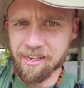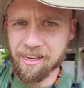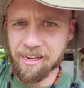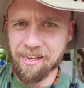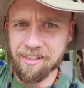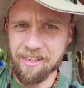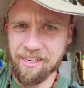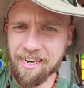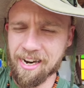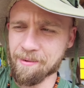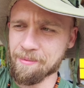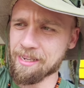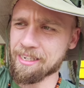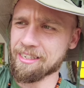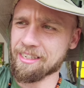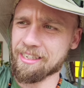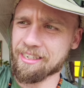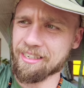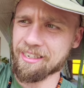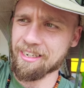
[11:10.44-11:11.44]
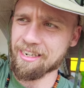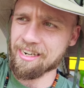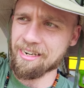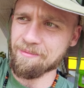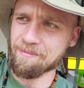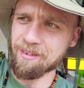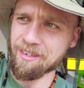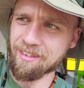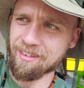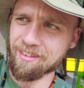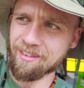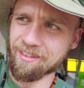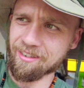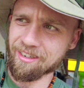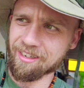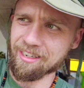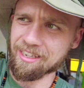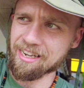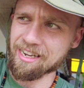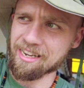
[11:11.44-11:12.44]
and the damage this time,
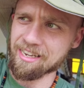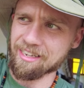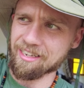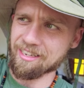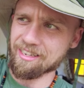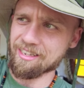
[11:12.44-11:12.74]
look at that,